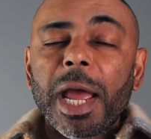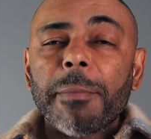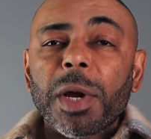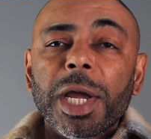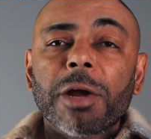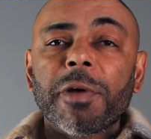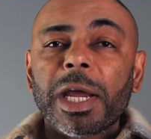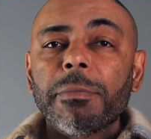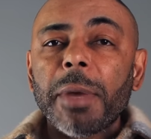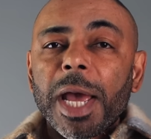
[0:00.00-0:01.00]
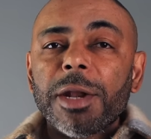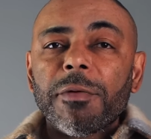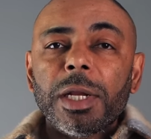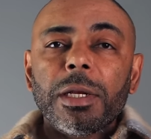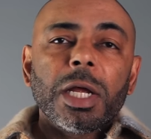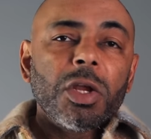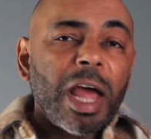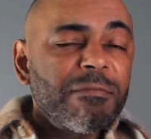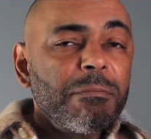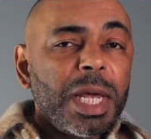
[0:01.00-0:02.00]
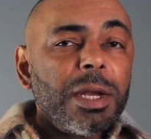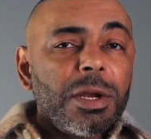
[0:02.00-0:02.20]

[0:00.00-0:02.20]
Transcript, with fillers: amber, and green mandarin. You have mid